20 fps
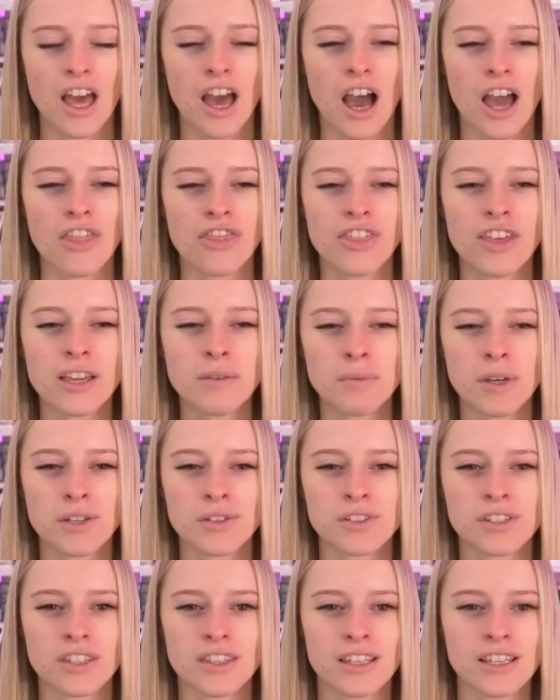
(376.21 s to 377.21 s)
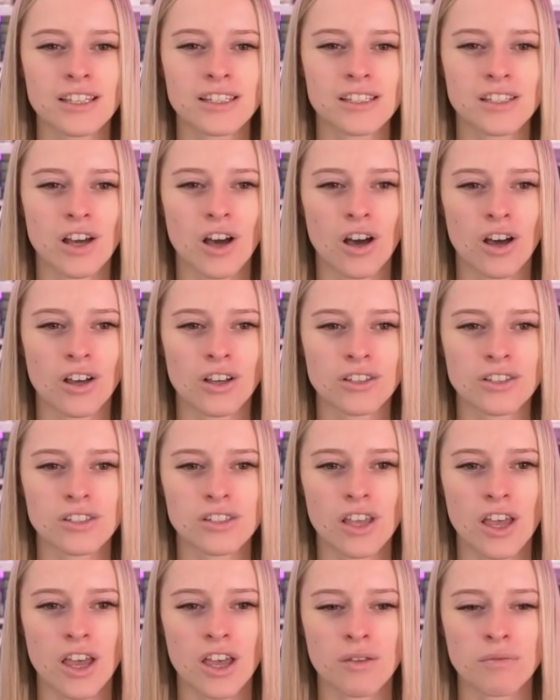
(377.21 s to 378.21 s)
I think most of these
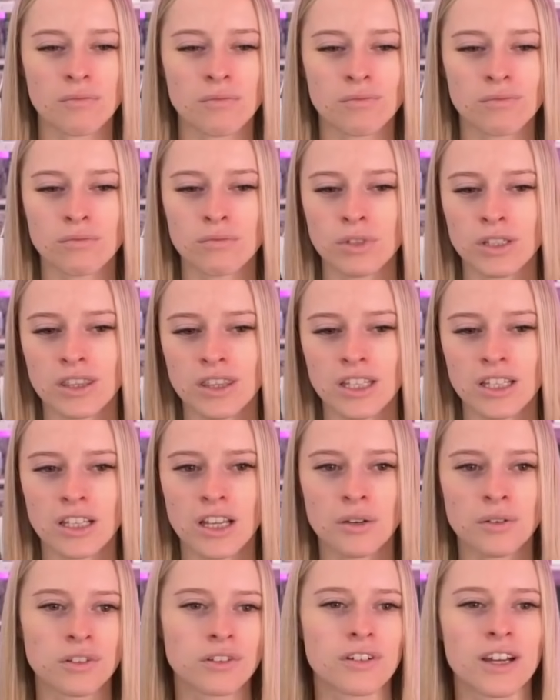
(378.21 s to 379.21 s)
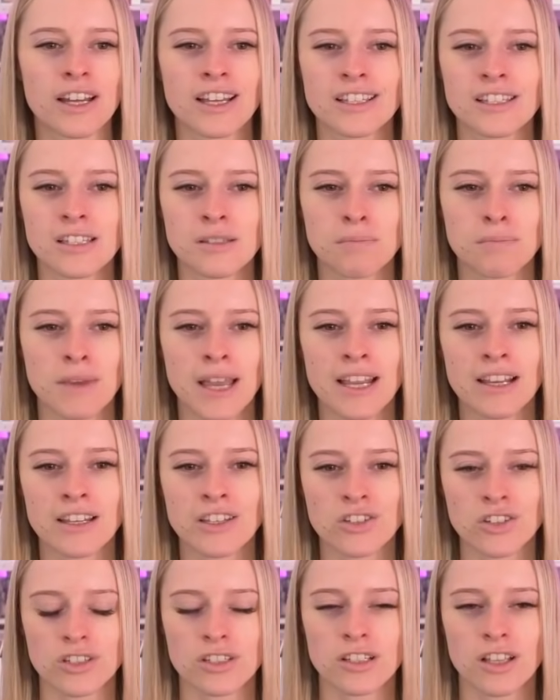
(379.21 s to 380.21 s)
cards with the lower grades is mainly
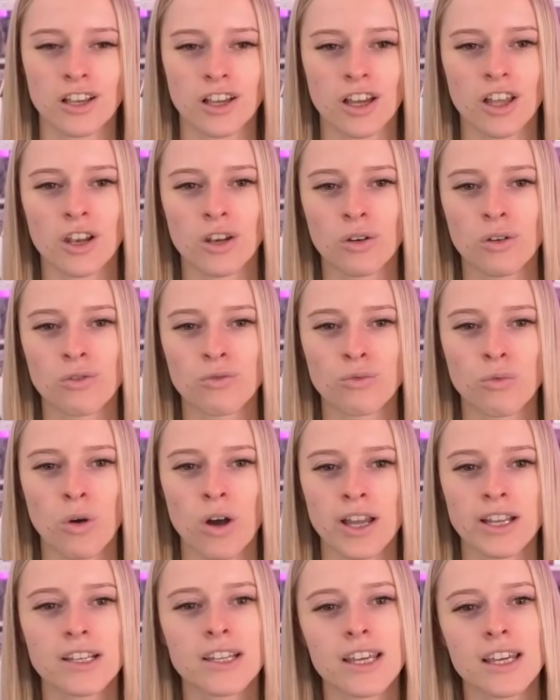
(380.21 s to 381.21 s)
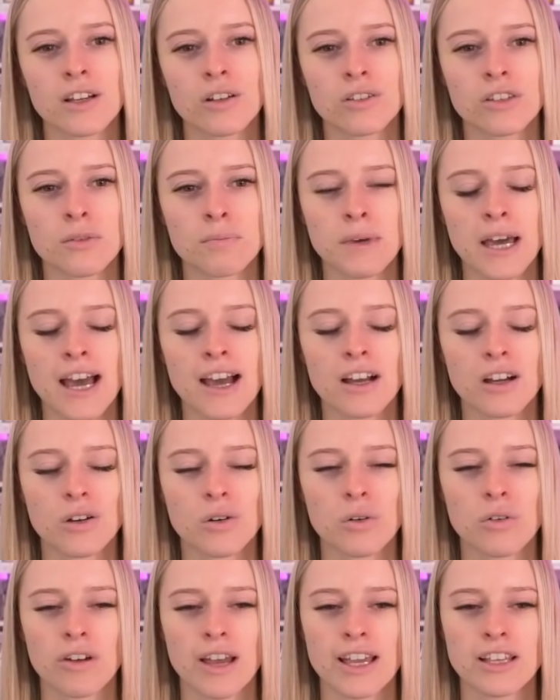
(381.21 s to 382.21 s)
just like a lot of whitening on the back
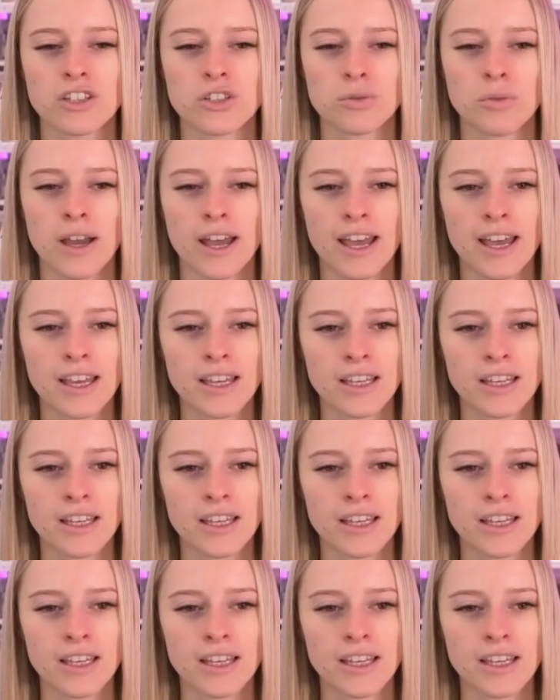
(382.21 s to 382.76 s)
or edge wear.